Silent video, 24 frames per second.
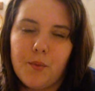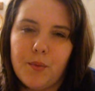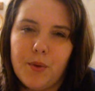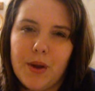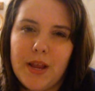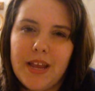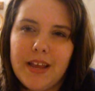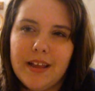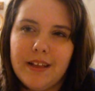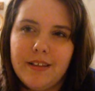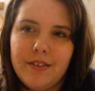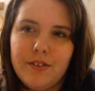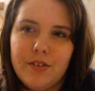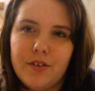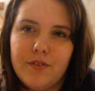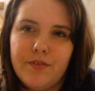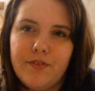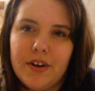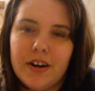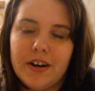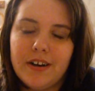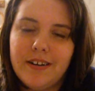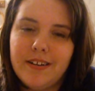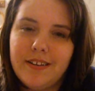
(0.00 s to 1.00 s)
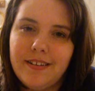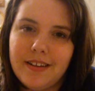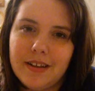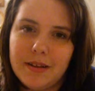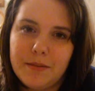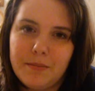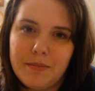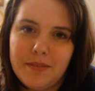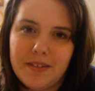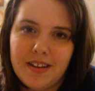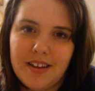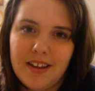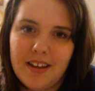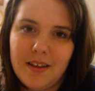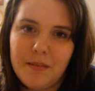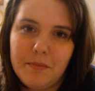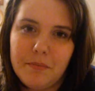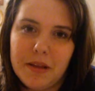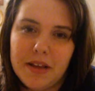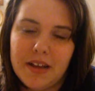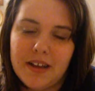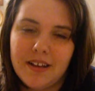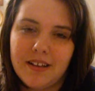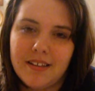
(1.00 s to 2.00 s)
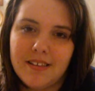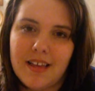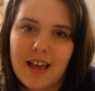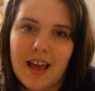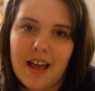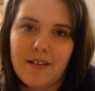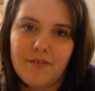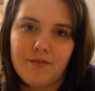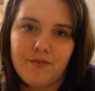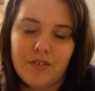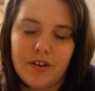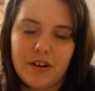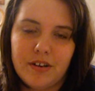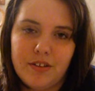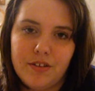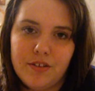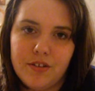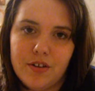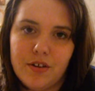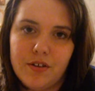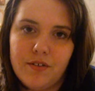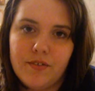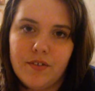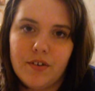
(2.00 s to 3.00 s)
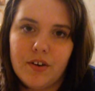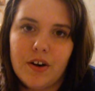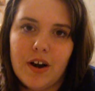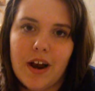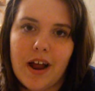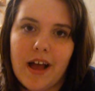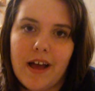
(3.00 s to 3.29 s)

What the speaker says: Weekends are very tempting because I have friends over,